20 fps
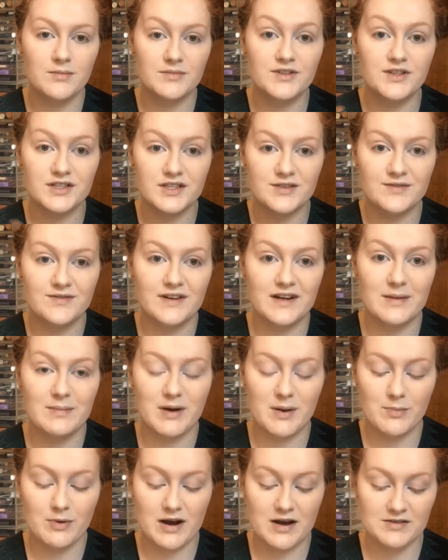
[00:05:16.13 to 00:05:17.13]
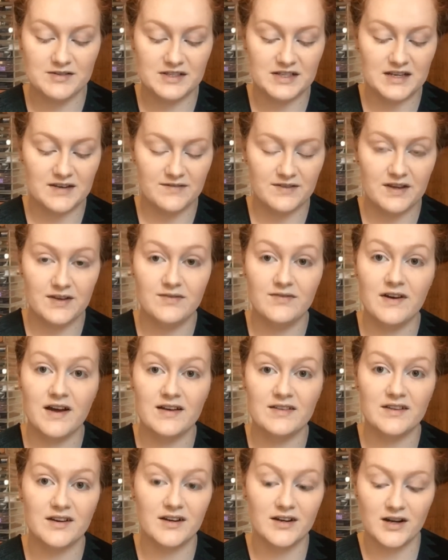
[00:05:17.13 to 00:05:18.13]
just to fill in my brows and give the
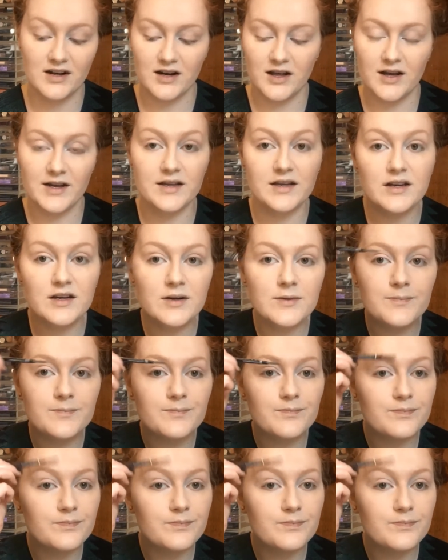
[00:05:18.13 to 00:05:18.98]
effect that I like.